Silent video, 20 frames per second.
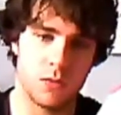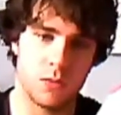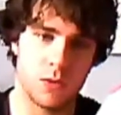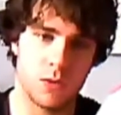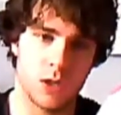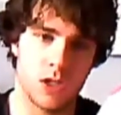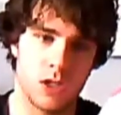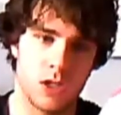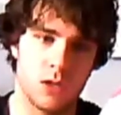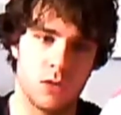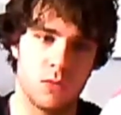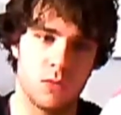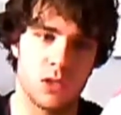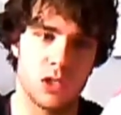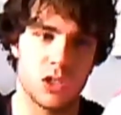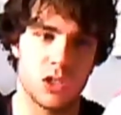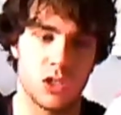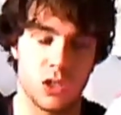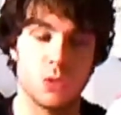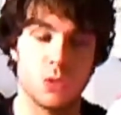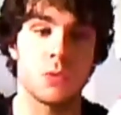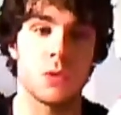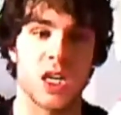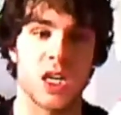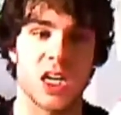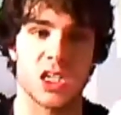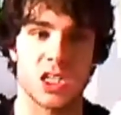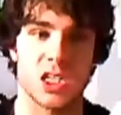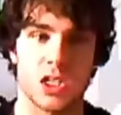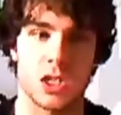when you do
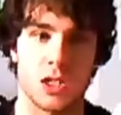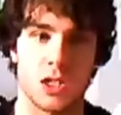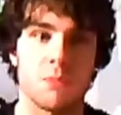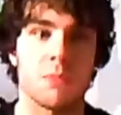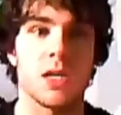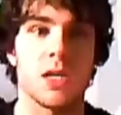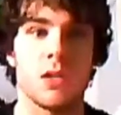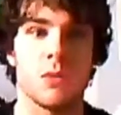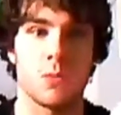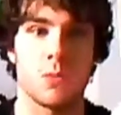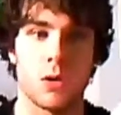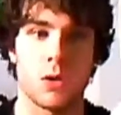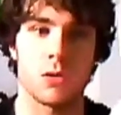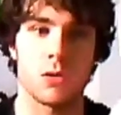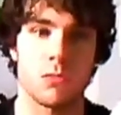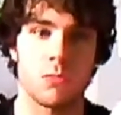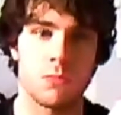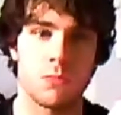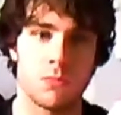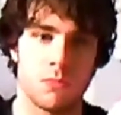actually meet one,